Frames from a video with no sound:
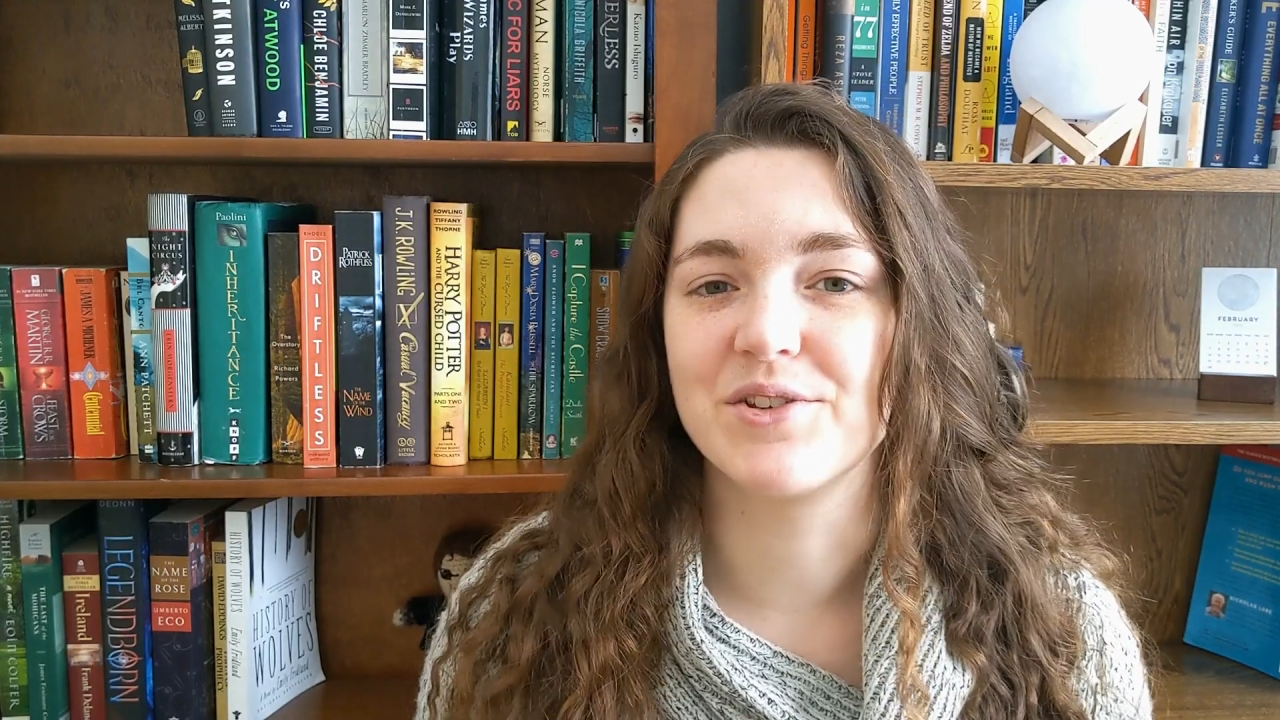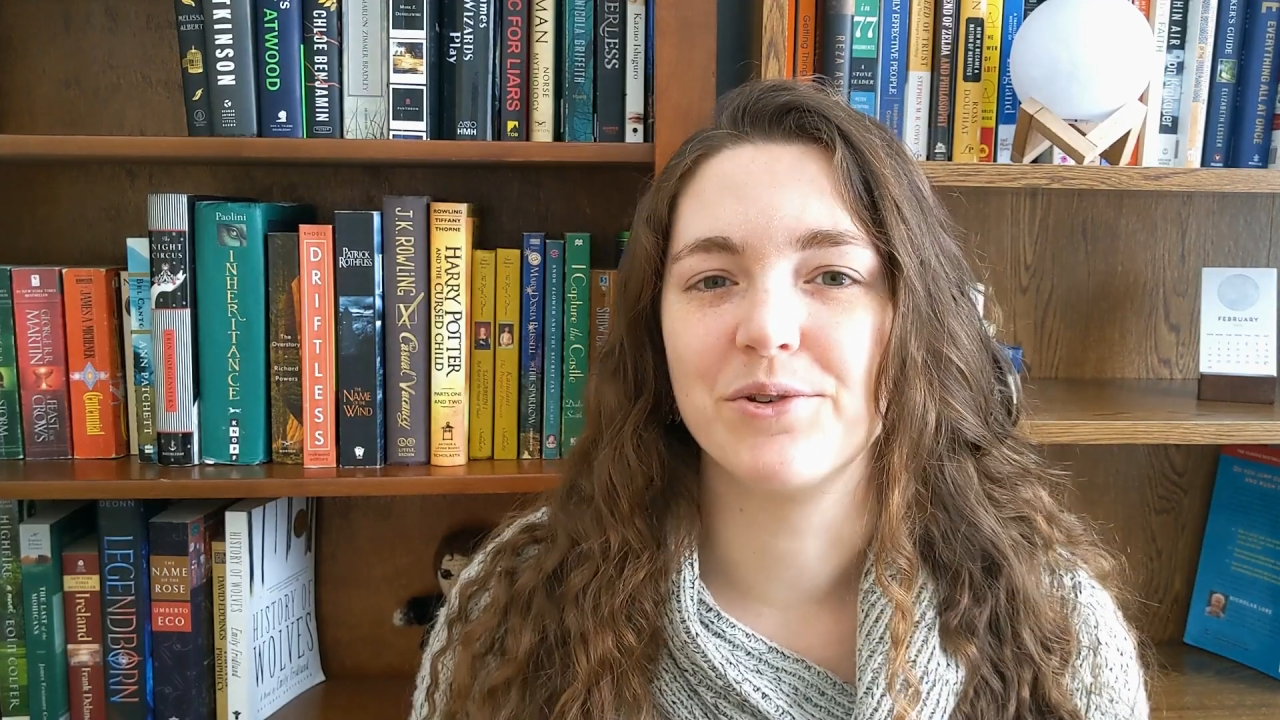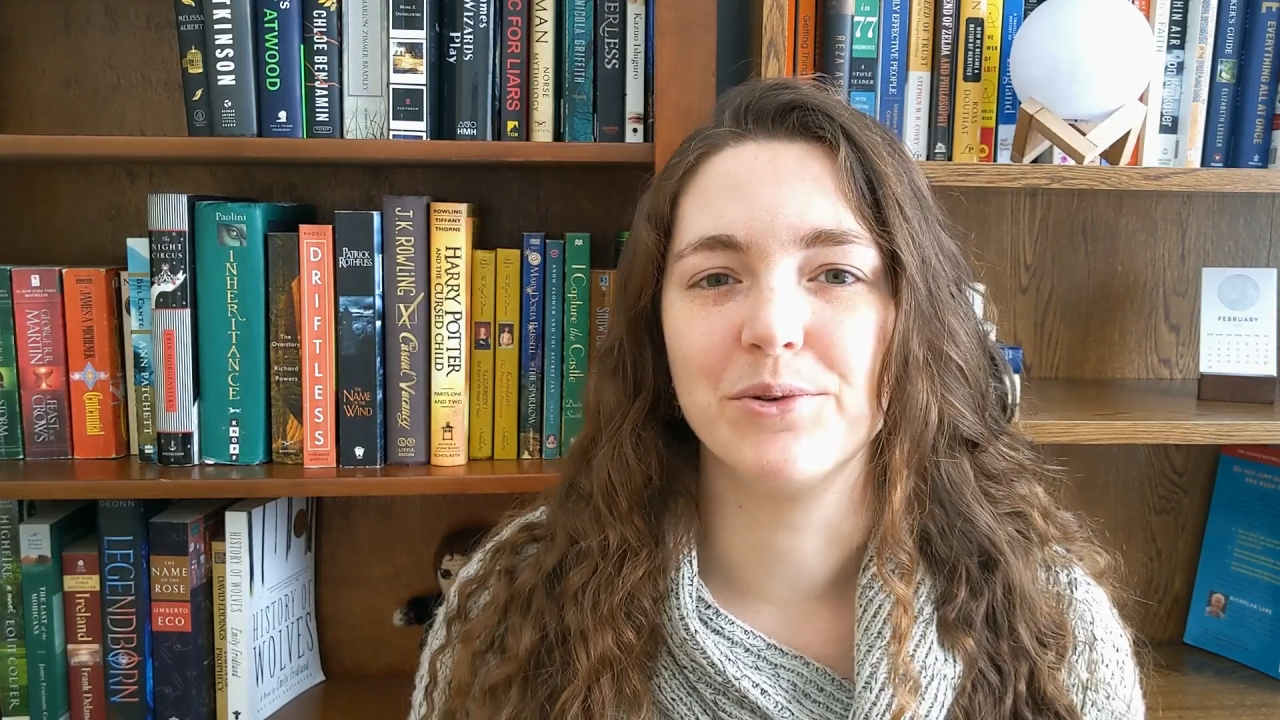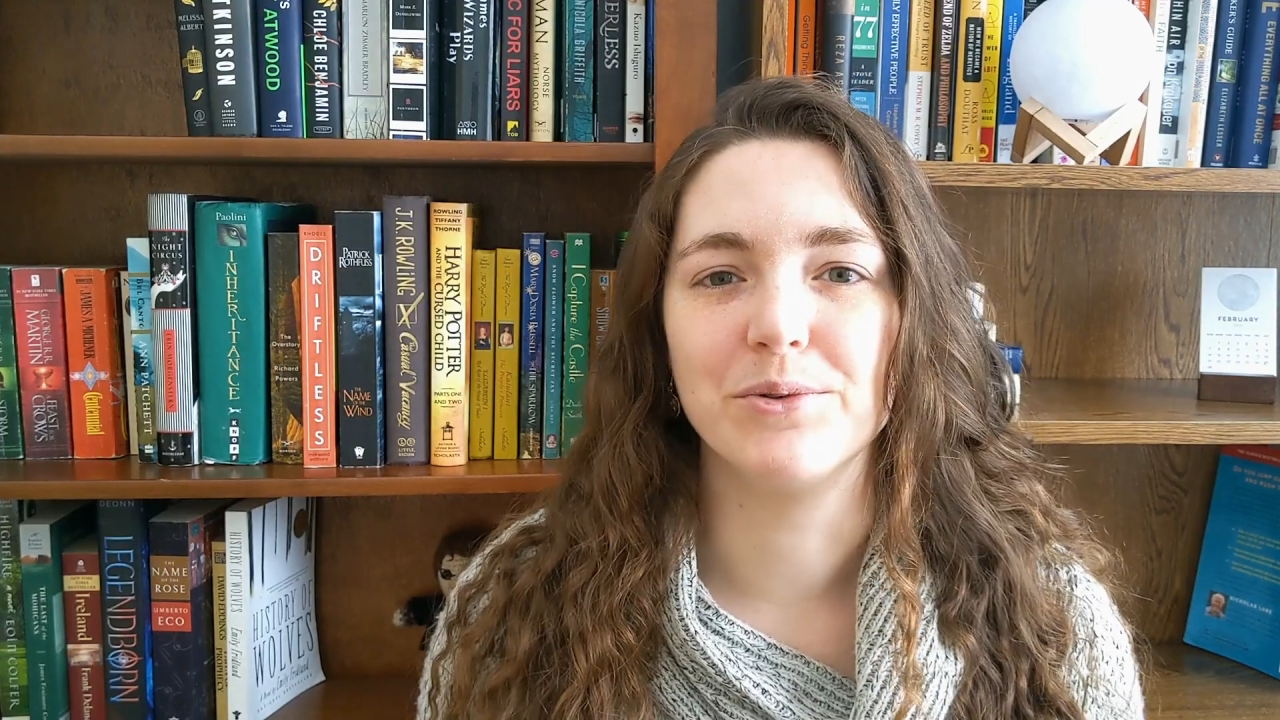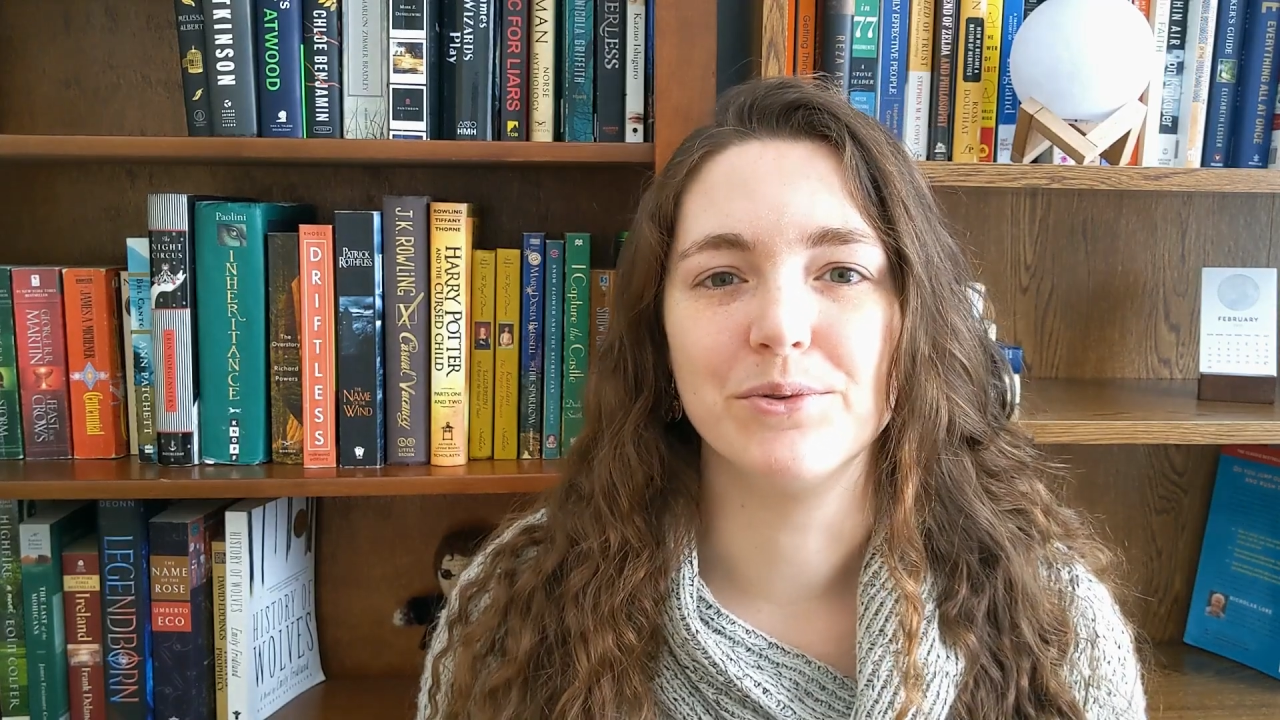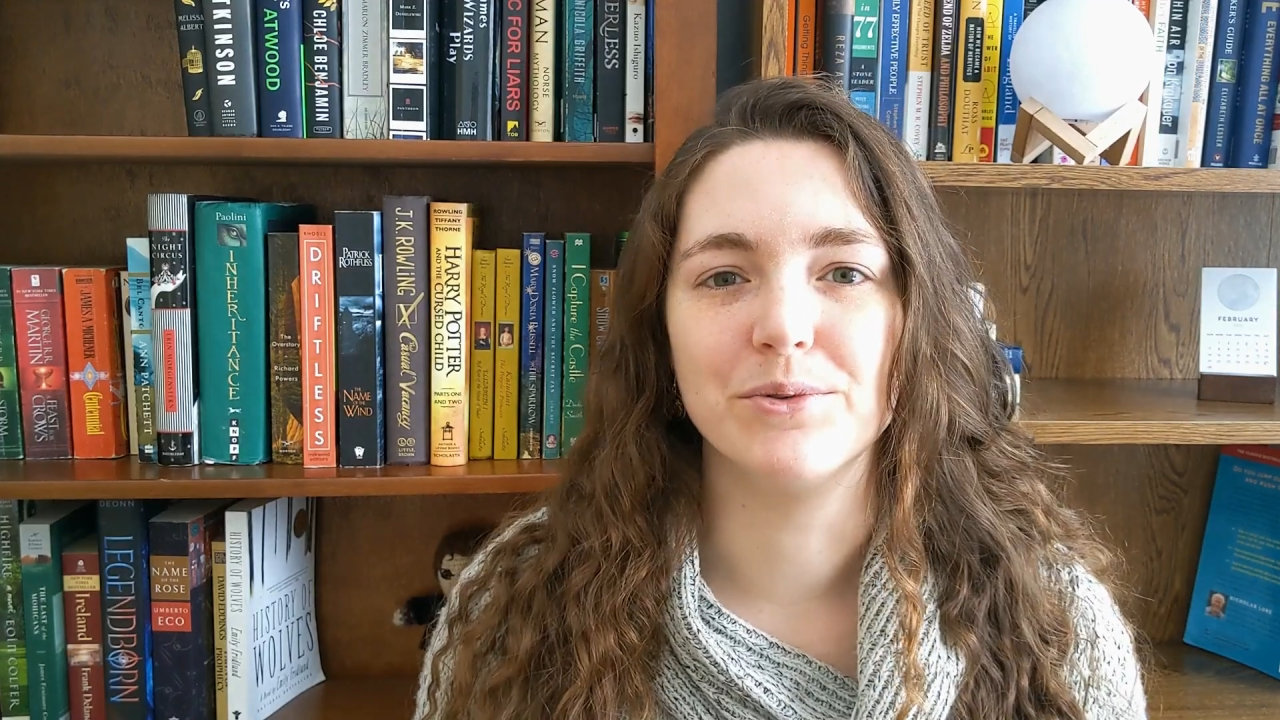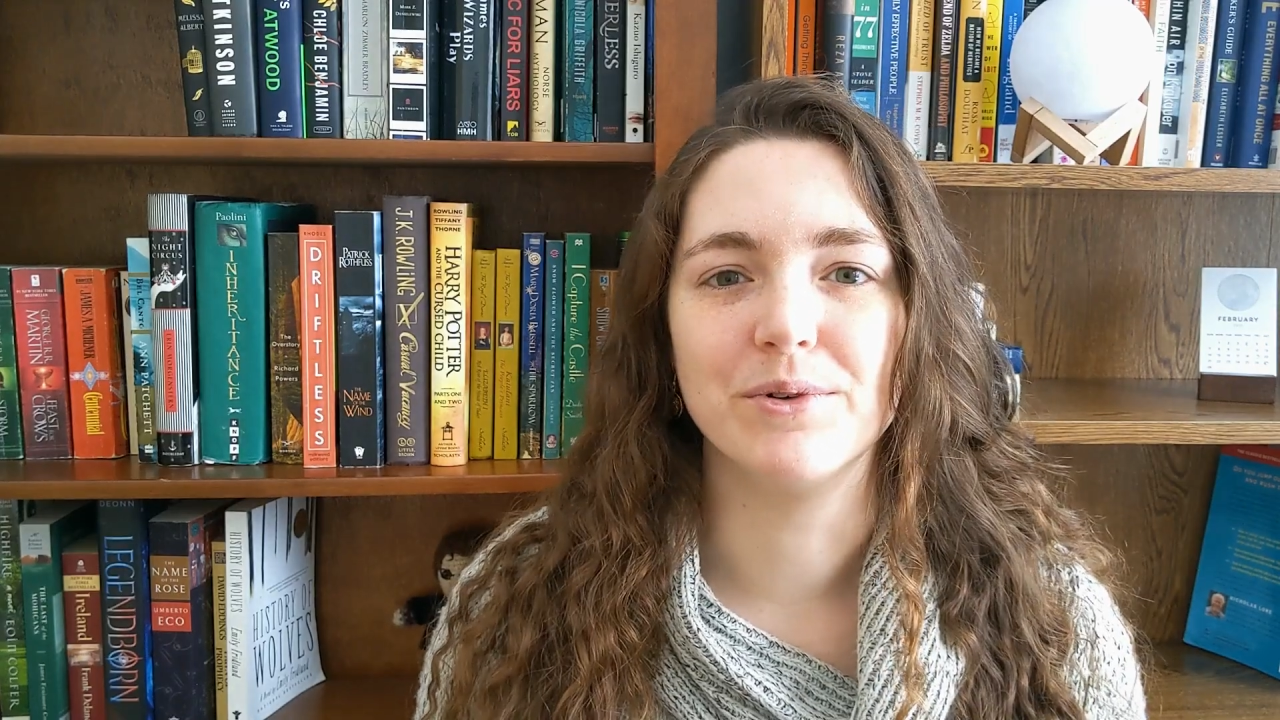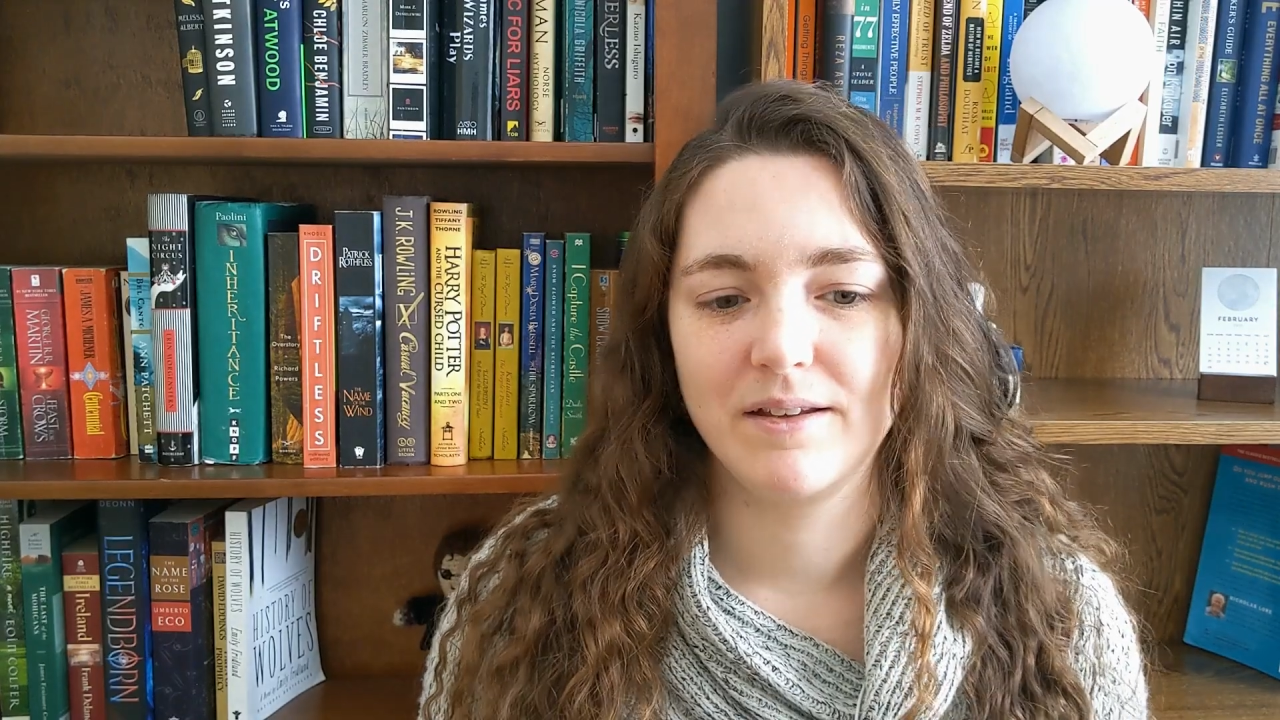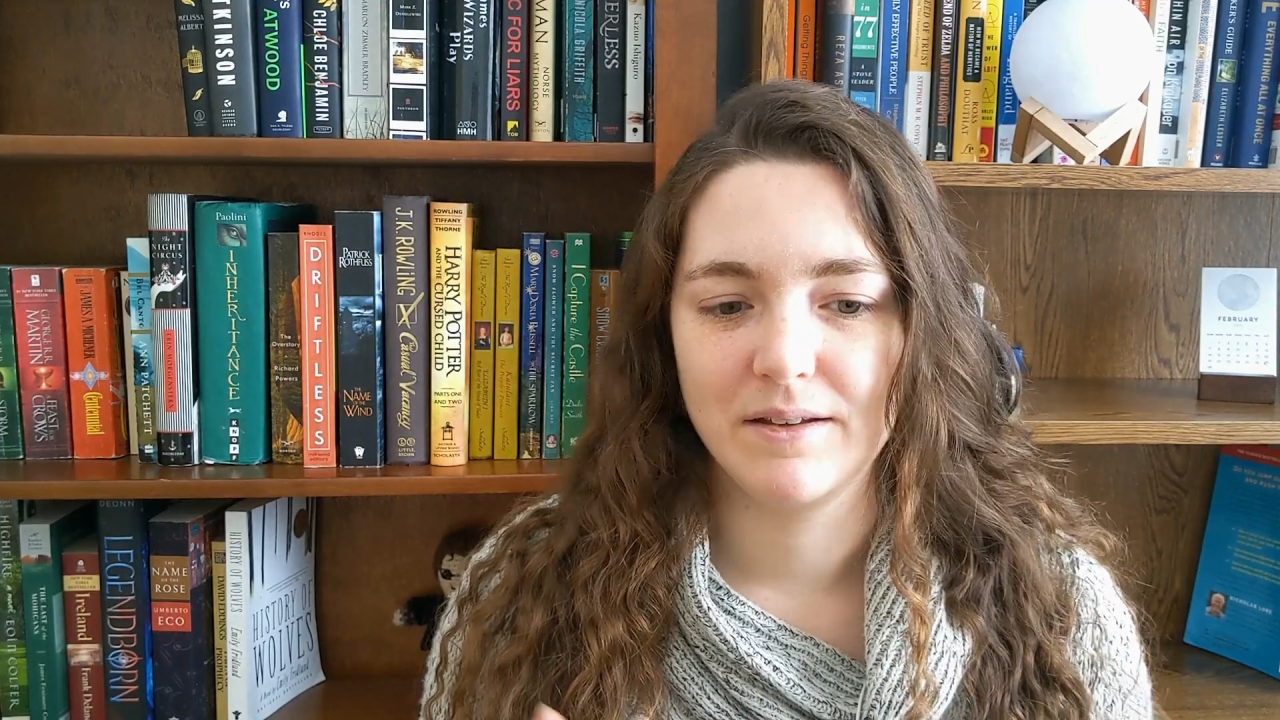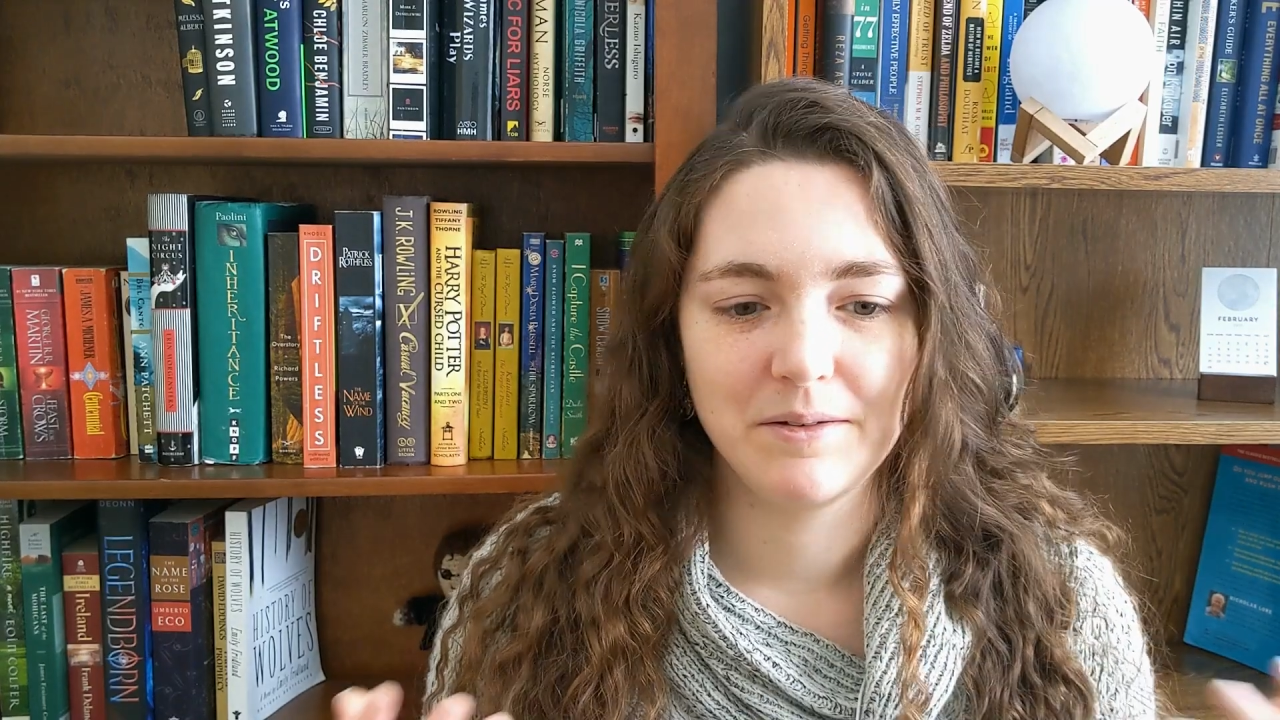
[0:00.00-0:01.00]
who